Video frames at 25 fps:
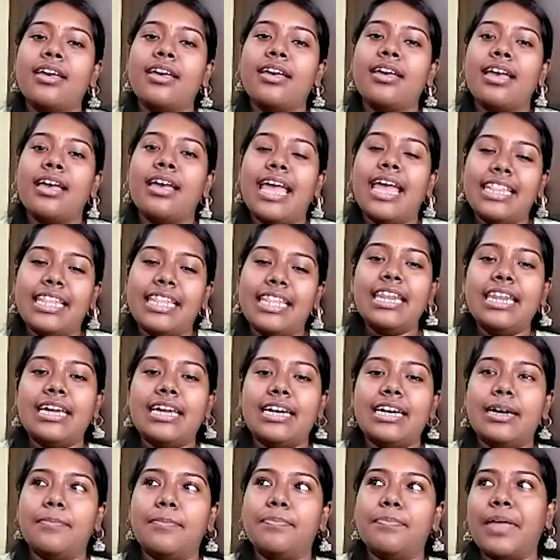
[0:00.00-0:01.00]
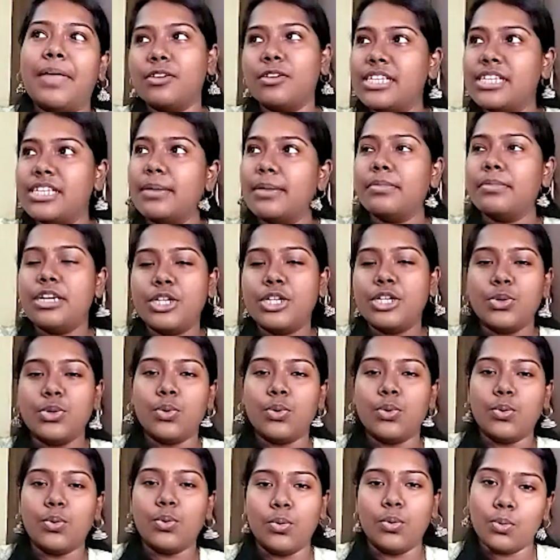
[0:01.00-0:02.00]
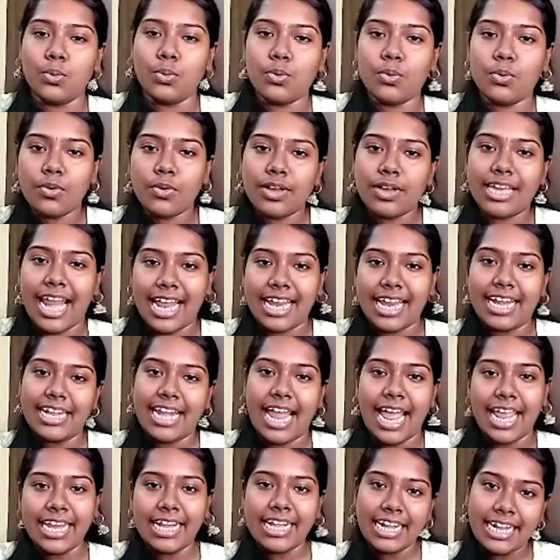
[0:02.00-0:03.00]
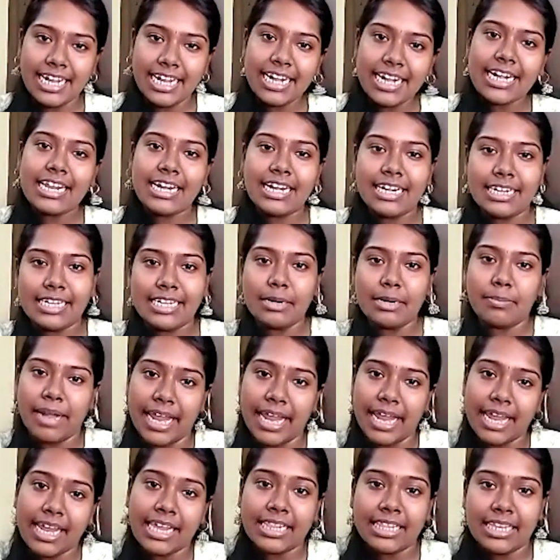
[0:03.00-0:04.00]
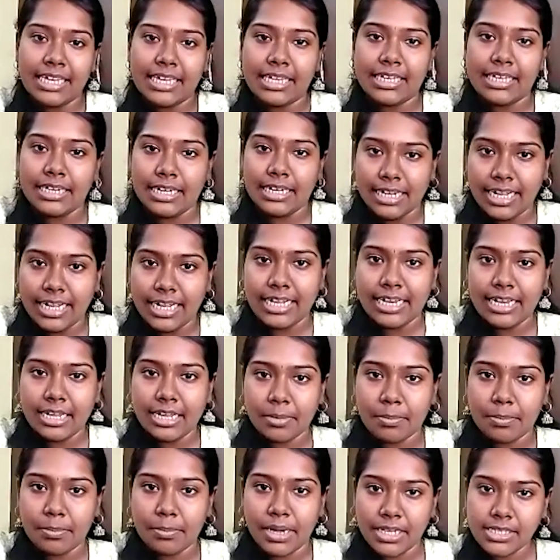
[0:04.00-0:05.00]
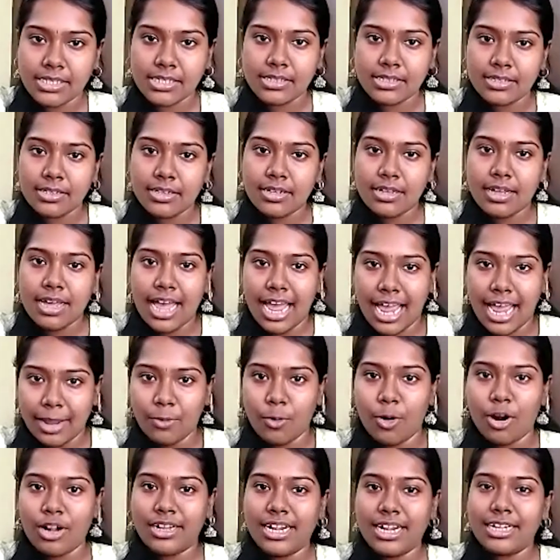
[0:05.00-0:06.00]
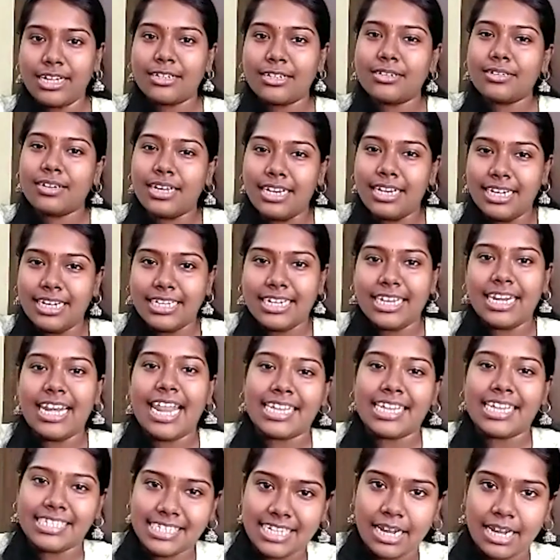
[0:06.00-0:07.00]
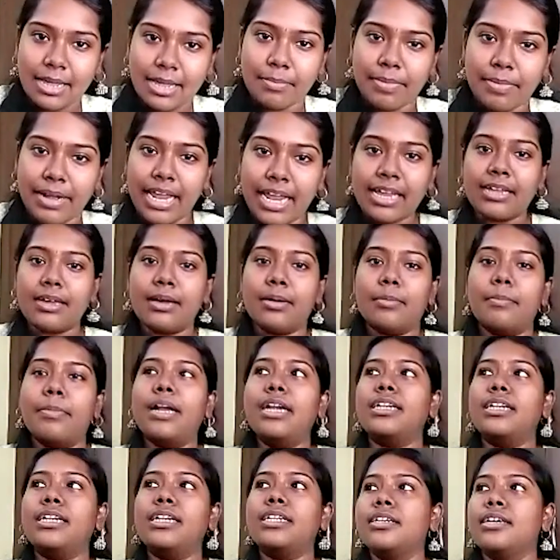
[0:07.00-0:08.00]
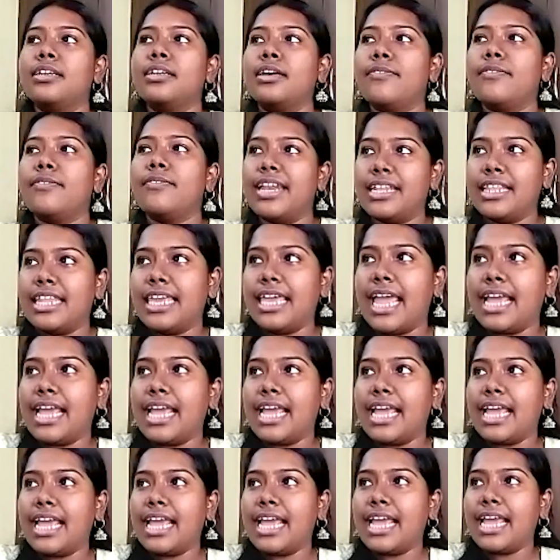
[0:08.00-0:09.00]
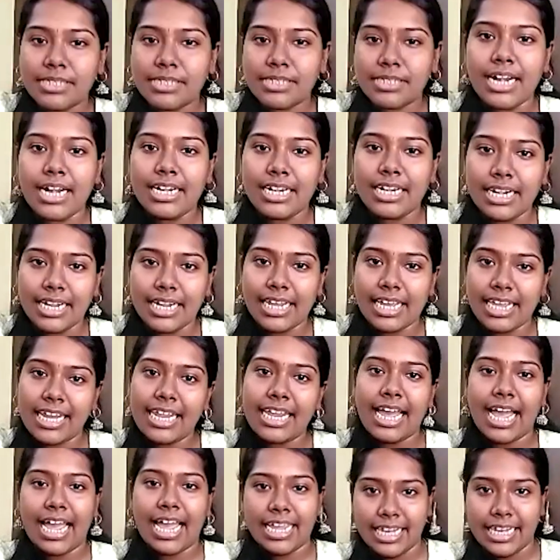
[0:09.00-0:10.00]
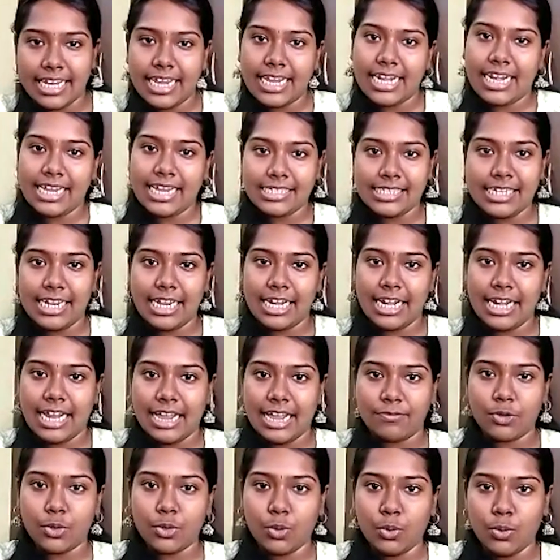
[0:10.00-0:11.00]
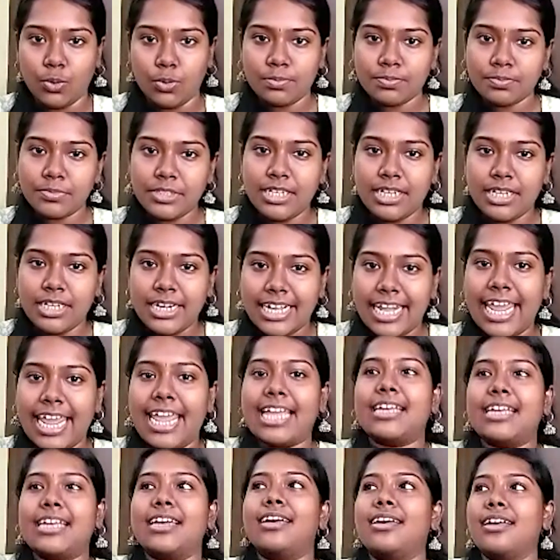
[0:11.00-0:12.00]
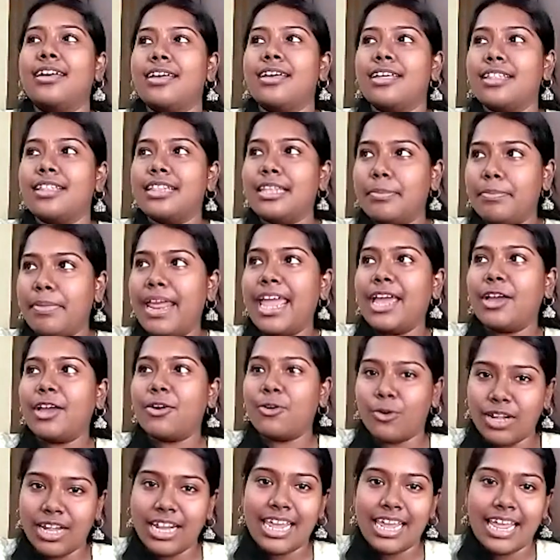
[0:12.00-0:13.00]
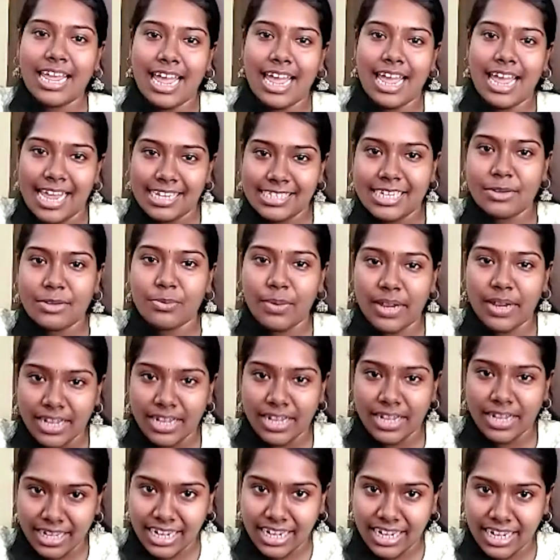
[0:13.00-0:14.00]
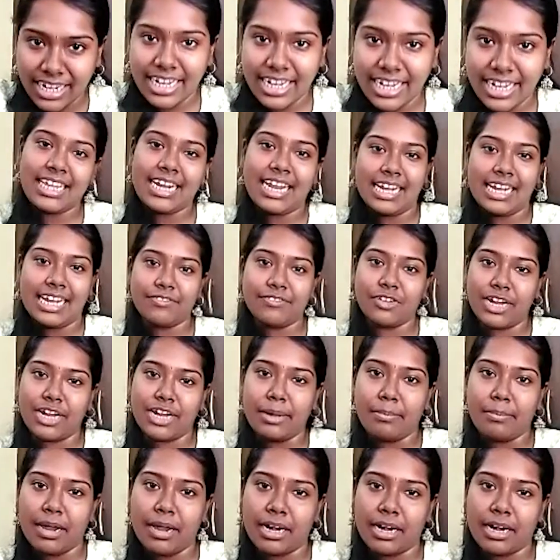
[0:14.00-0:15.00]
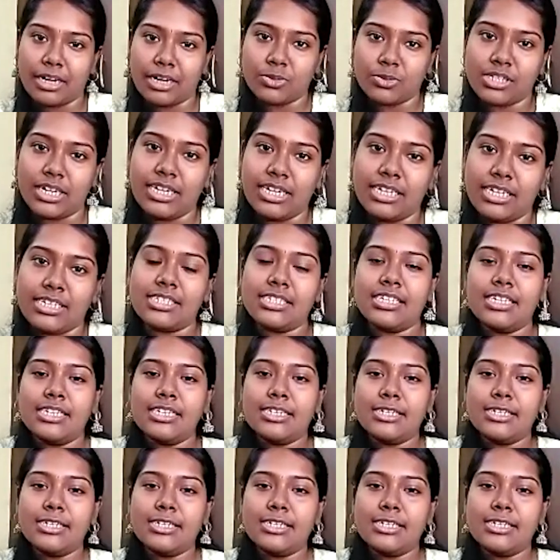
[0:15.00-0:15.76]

And then um, I was able to crack it. I needed a little break in the earlier months. I wanted a little extra break, but when the exam started nearing, I realized I'll have to take the break only as and when needed, and then I'll have to get back to studies.